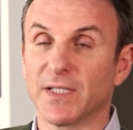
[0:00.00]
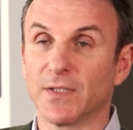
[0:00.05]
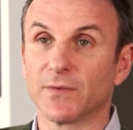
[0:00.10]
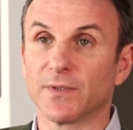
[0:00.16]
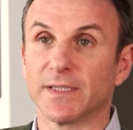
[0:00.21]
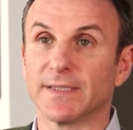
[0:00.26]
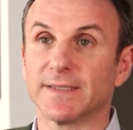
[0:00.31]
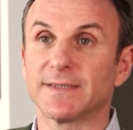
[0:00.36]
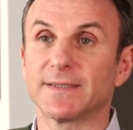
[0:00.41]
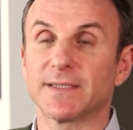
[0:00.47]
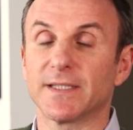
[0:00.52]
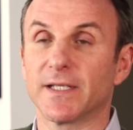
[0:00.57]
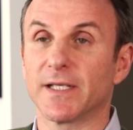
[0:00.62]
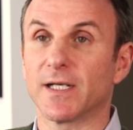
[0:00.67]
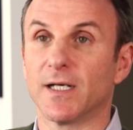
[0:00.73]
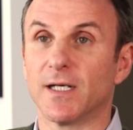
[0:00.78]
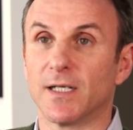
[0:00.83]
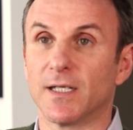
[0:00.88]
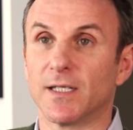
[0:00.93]
illness.
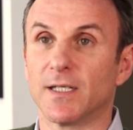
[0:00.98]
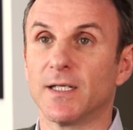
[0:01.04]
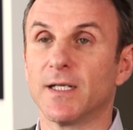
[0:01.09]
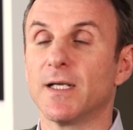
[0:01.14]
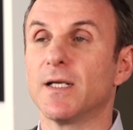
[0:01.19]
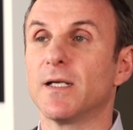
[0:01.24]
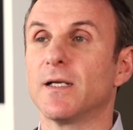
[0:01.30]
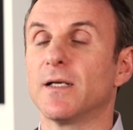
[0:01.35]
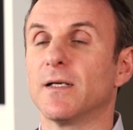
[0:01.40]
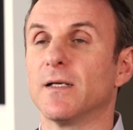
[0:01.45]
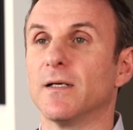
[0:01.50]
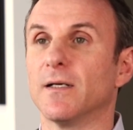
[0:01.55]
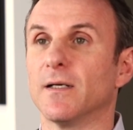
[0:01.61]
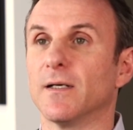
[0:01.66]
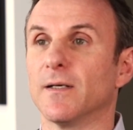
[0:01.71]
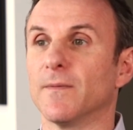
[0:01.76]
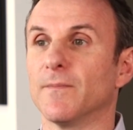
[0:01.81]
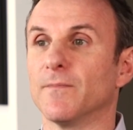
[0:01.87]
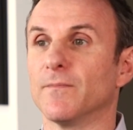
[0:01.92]
They are
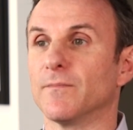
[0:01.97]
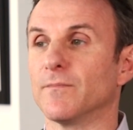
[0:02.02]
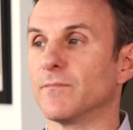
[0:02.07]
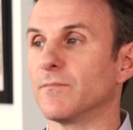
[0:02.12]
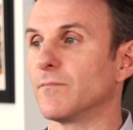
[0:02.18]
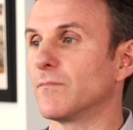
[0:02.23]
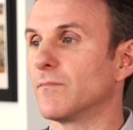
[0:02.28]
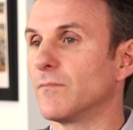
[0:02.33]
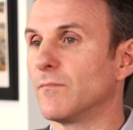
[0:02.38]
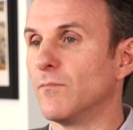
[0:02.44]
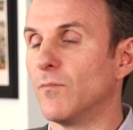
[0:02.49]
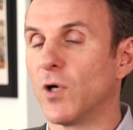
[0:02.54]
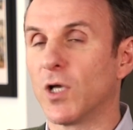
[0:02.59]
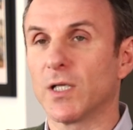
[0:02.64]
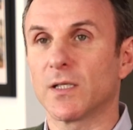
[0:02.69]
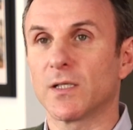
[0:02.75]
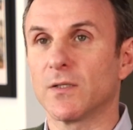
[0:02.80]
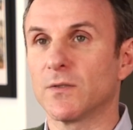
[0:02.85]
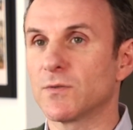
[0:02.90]
Um,
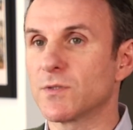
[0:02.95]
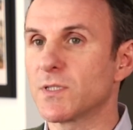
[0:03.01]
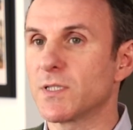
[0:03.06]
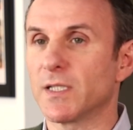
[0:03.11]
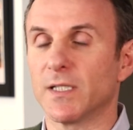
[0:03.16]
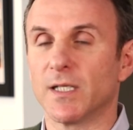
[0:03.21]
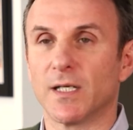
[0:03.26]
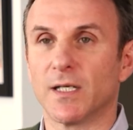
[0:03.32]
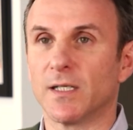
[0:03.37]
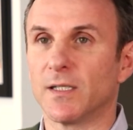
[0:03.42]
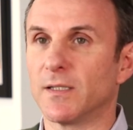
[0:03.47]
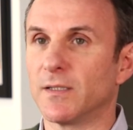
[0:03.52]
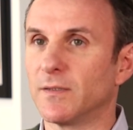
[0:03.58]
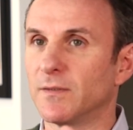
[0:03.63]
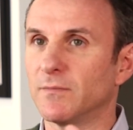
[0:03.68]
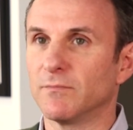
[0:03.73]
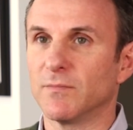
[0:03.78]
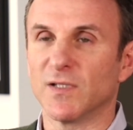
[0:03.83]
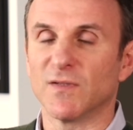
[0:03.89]
molecules that
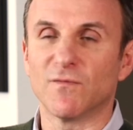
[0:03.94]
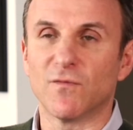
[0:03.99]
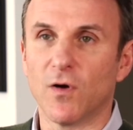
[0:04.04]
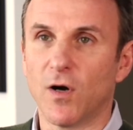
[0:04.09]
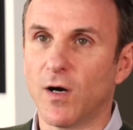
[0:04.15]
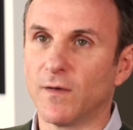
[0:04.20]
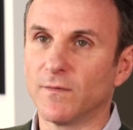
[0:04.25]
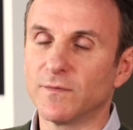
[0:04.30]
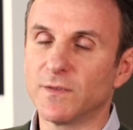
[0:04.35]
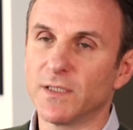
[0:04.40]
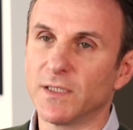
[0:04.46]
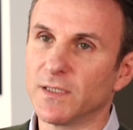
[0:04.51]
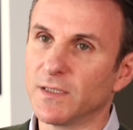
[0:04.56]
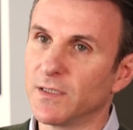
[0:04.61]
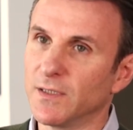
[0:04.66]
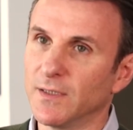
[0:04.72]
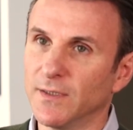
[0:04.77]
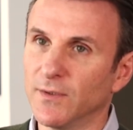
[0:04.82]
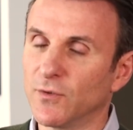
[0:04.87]
are involved
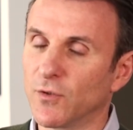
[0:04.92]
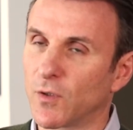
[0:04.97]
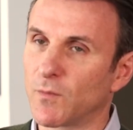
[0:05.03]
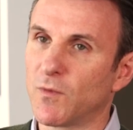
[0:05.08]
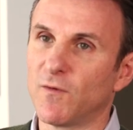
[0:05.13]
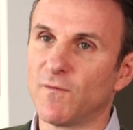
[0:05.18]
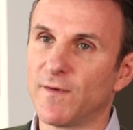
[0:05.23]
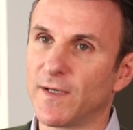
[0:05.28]
in the normal